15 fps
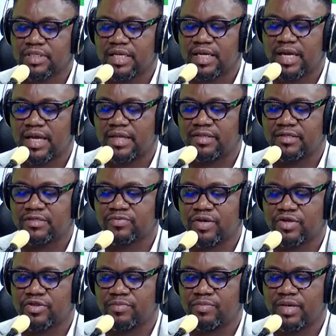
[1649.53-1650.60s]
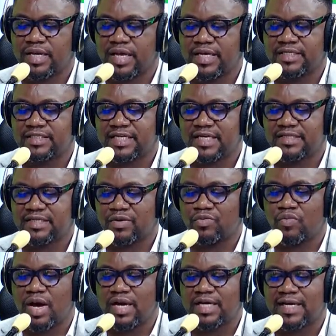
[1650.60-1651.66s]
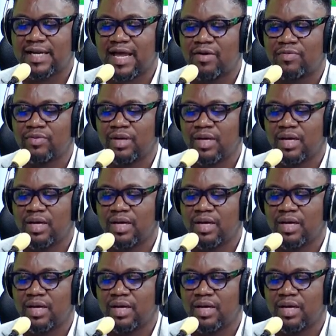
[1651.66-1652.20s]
this question. But he says, one clown,